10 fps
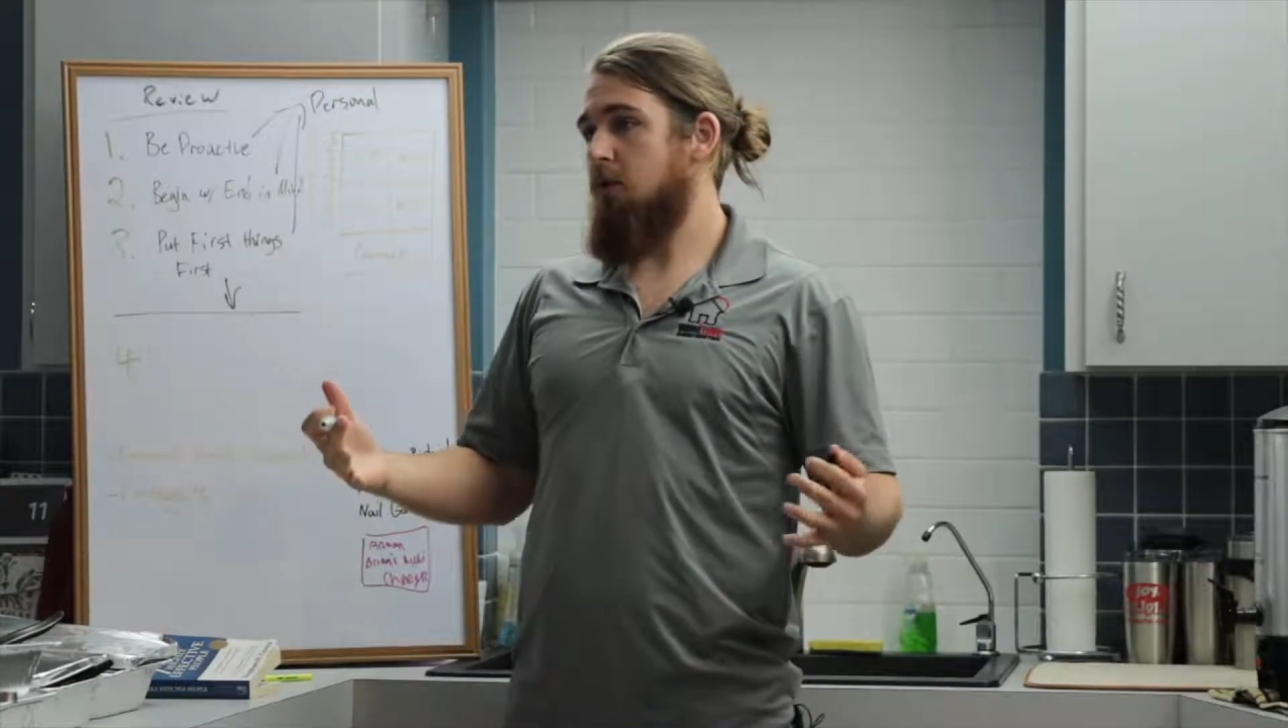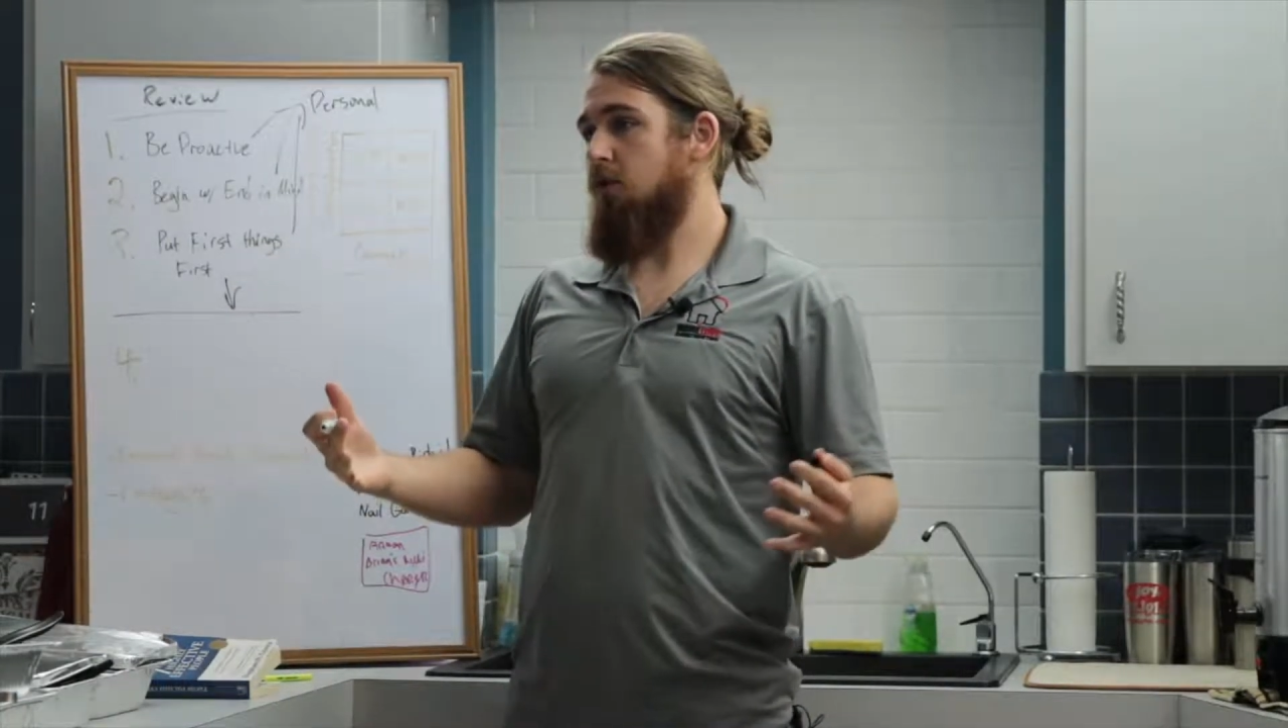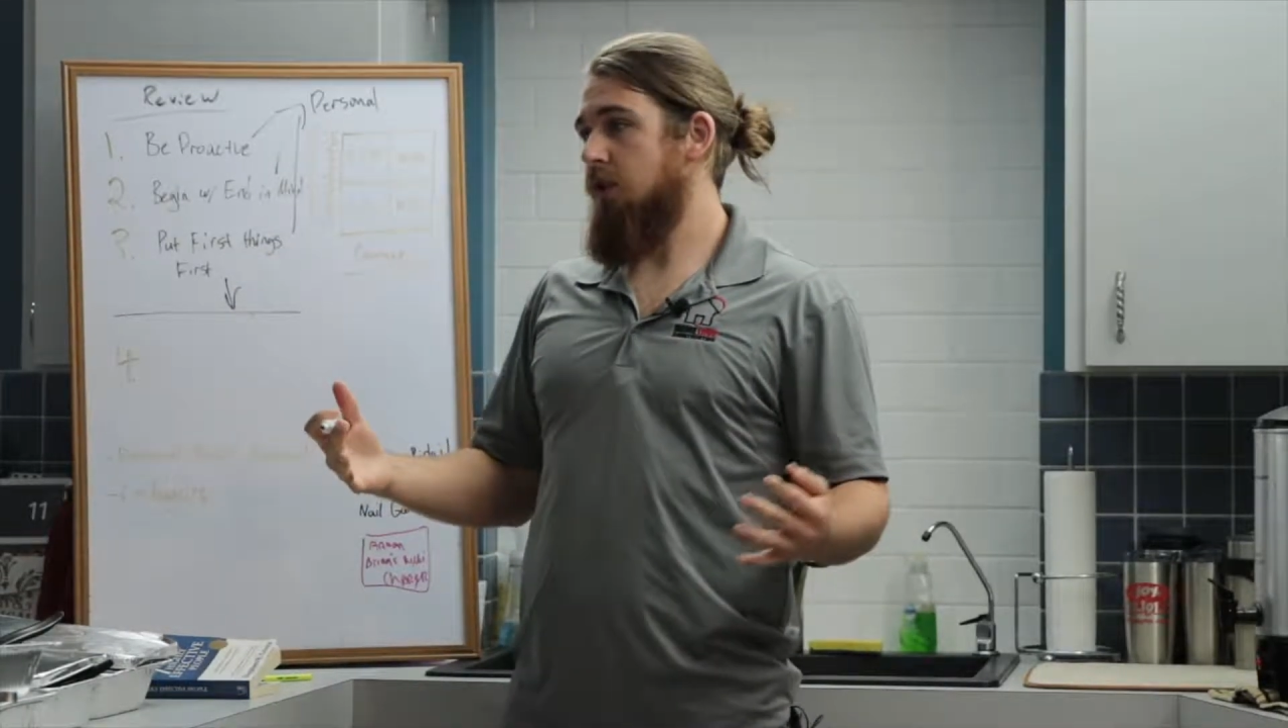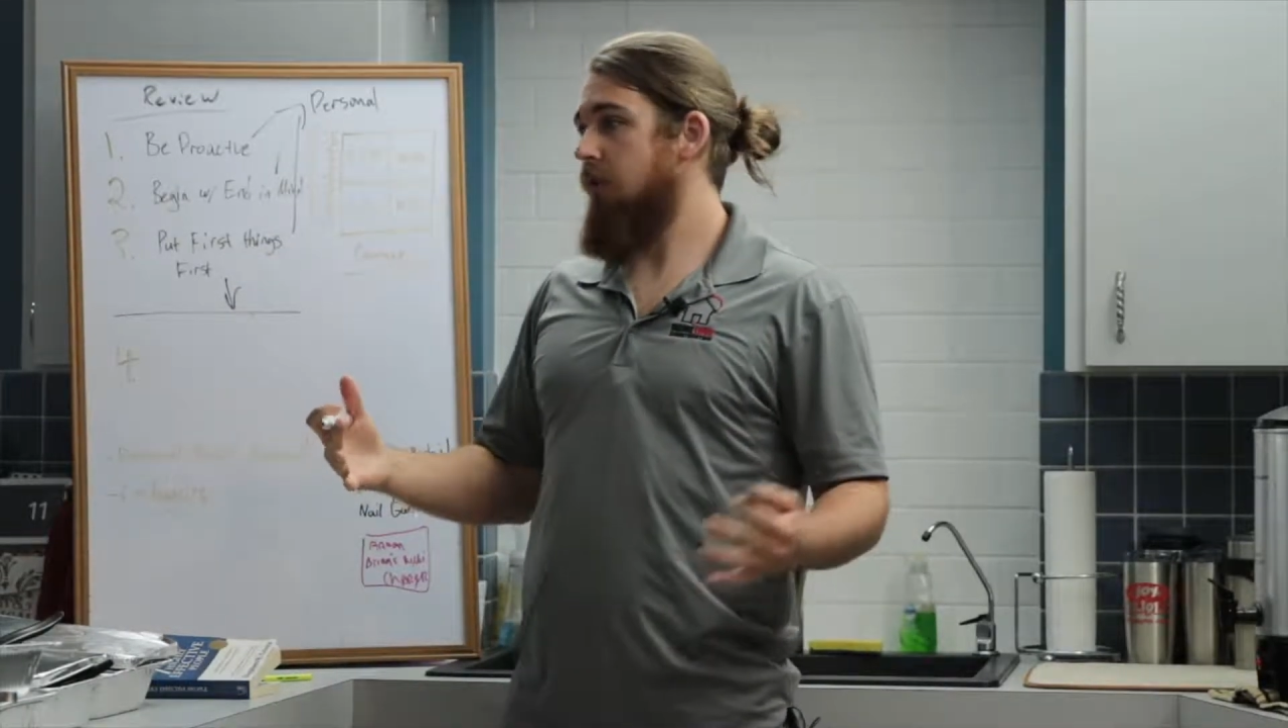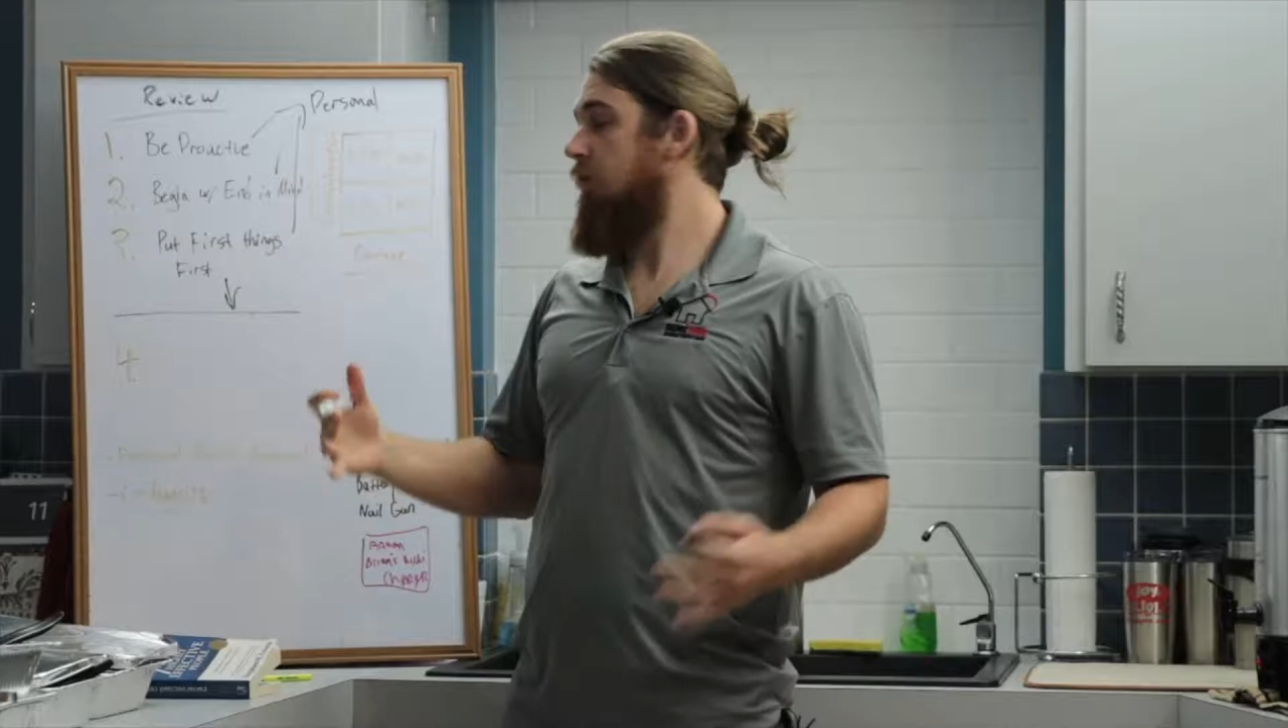person. If